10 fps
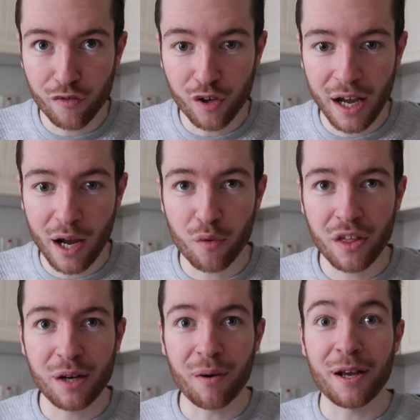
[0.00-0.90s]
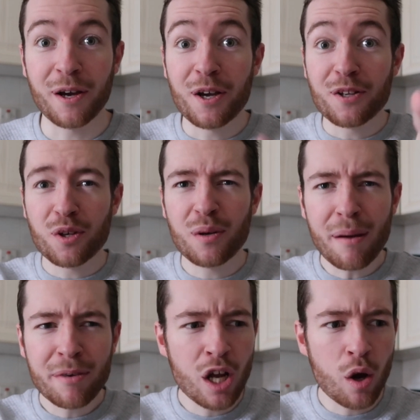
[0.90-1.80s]
for your health anyway. So
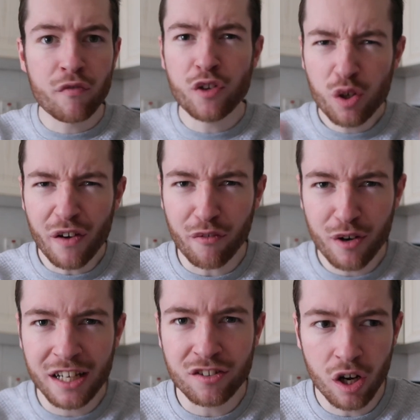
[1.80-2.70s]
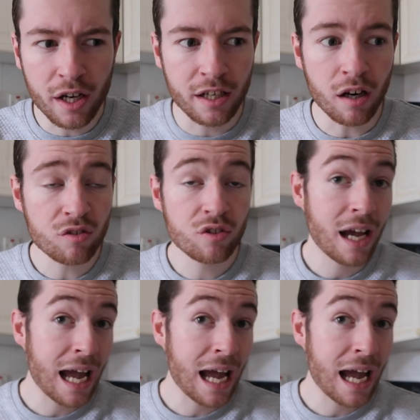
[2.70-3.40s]
let me know if you've ever eaten Tiger Nuts,